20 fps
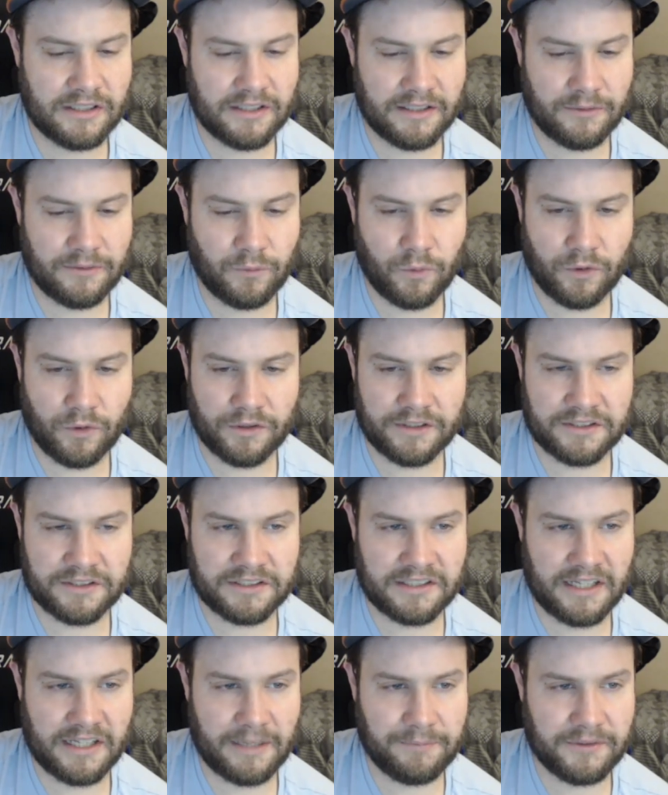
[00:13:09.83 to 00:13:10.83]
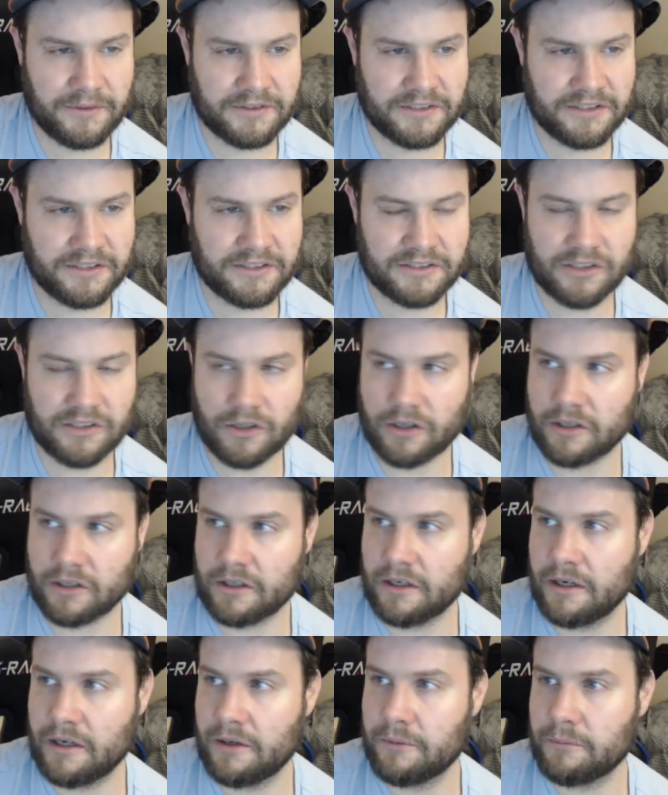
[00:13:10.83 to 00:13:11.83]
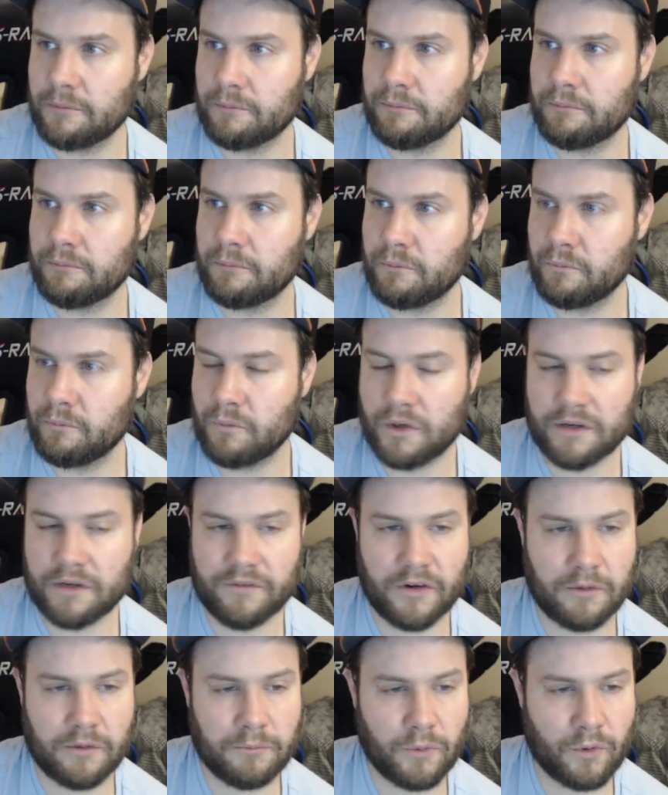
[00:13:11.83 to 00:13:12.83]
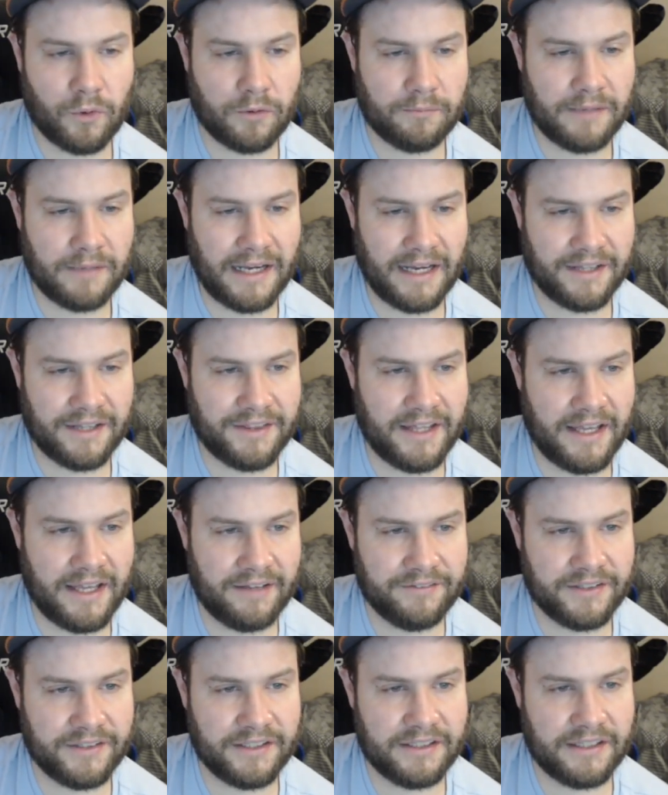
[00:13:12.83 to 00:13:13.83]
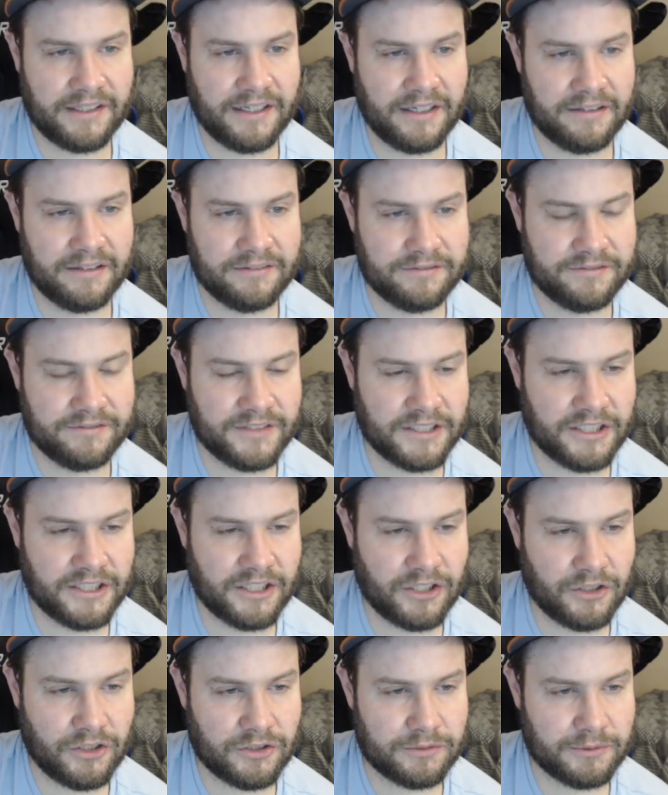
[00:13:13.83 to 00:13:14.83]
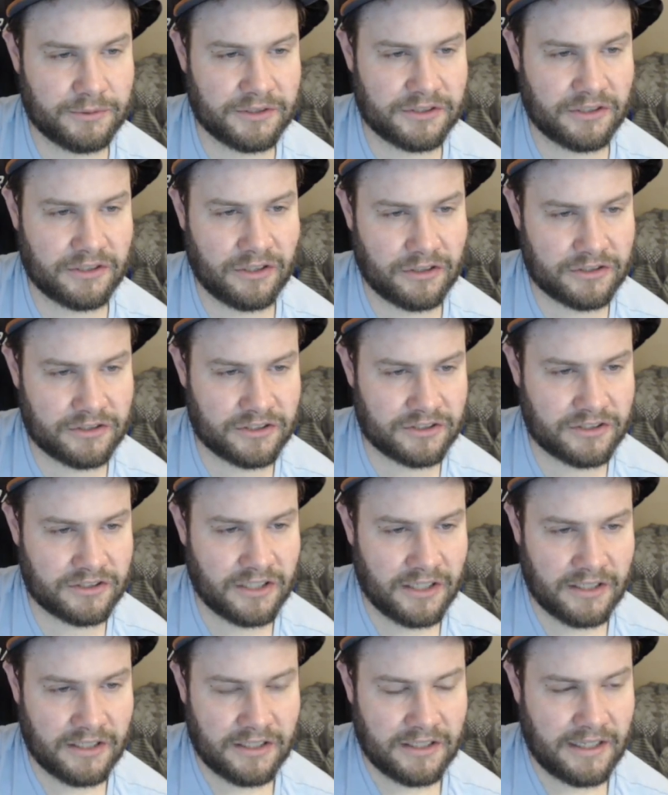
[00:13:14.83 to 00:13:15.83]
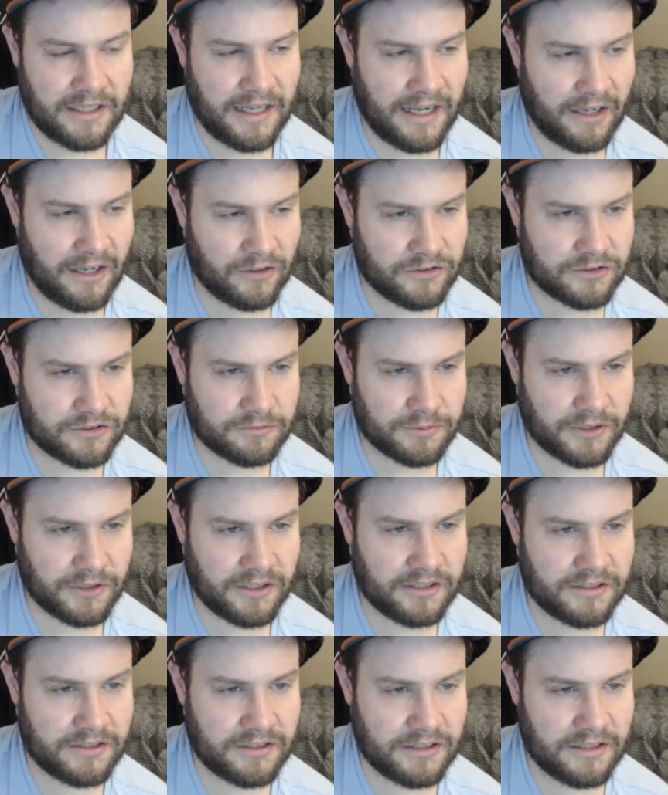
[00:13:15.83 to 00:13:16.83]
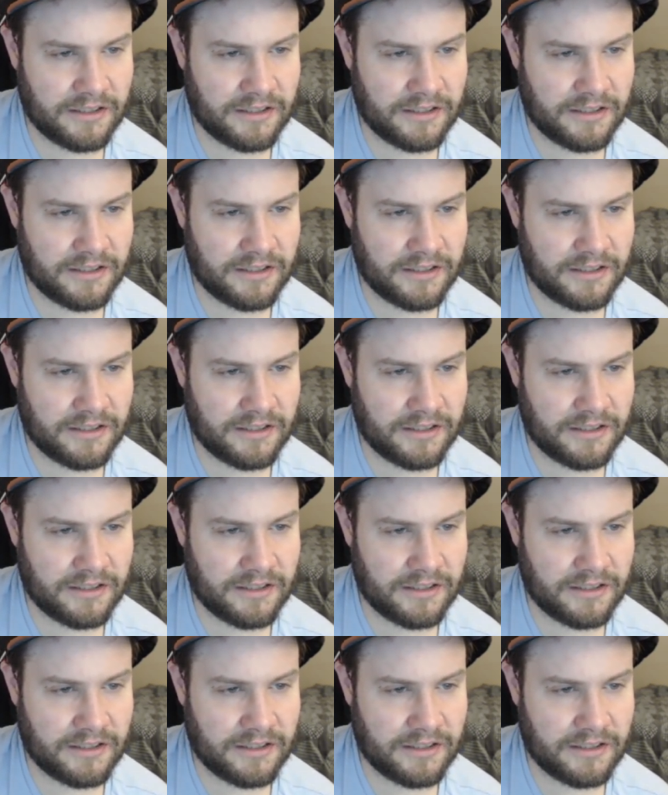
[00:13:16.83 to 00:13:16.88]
warned at the top, this is our one of our more math-heavy videos, but it's all just algebra.